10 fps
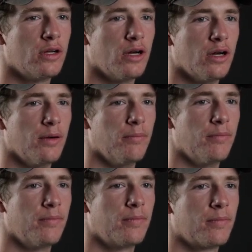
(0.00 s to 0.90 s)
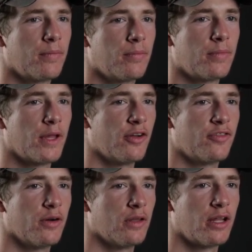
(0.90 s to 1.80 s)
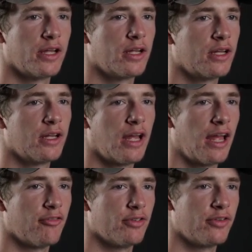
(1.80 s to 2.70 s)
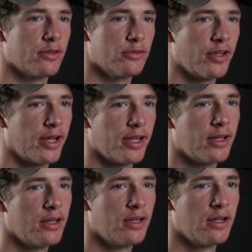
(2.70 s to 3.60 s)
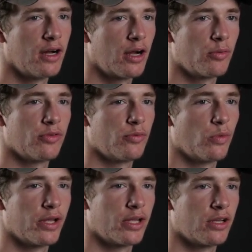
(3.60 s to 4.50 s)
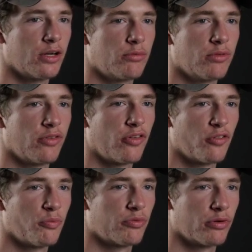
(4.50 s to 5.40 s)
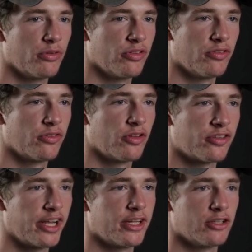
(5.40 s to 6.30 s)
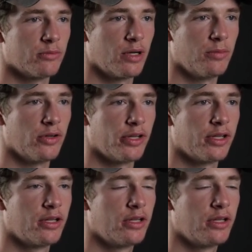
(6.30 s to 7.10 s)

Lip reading: I felt like every single day I was waking up with such bruises and such aching on my body.